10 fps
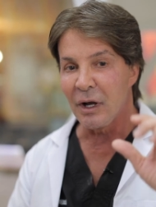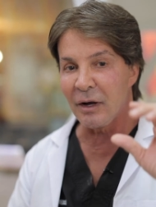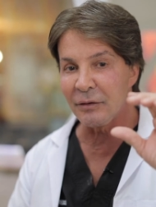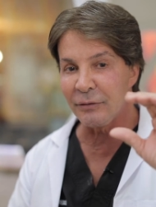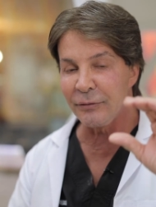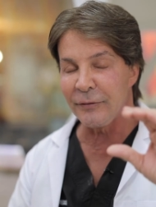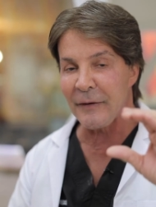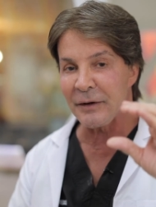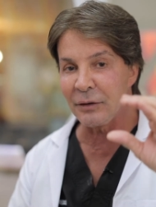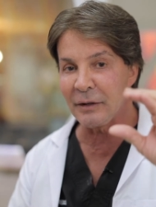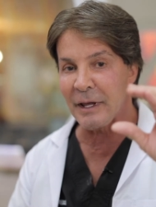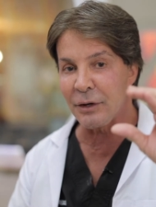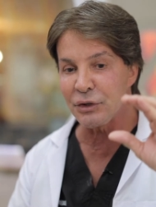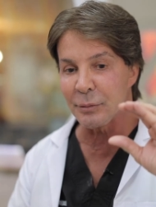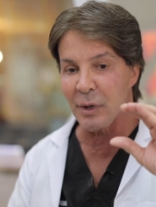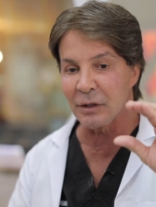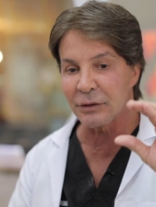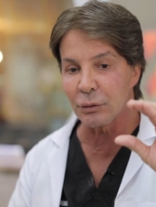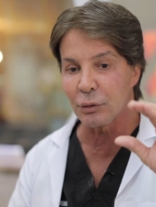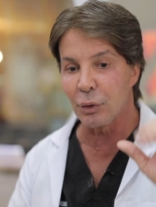of the final energy
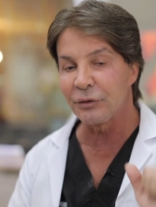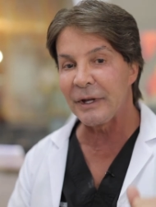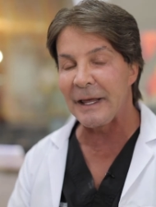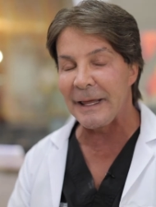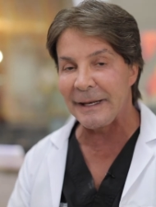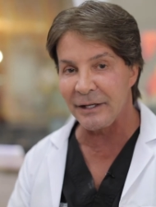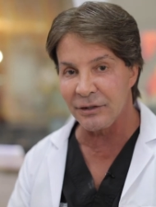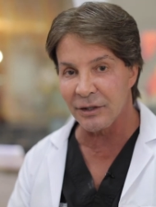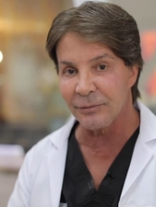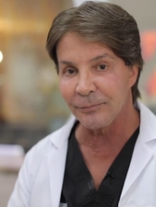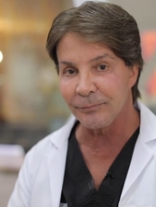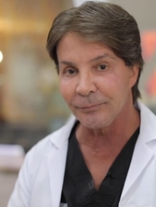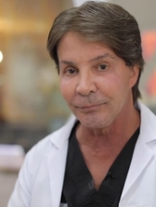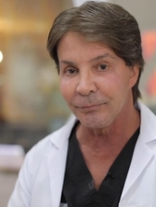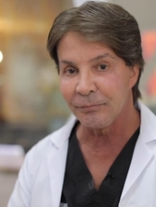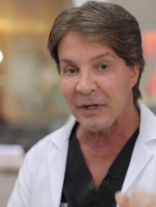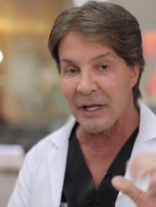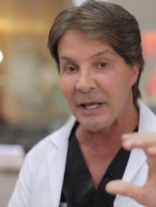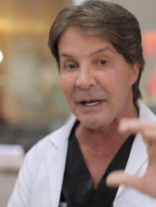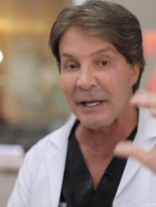molecule called NAD
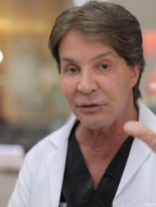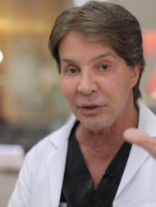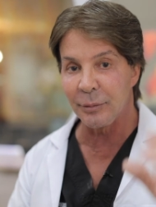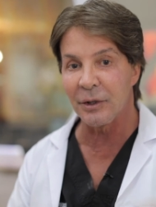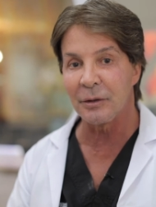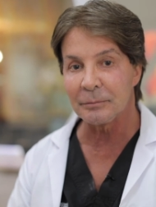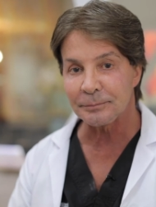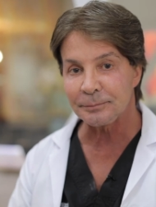and ATP.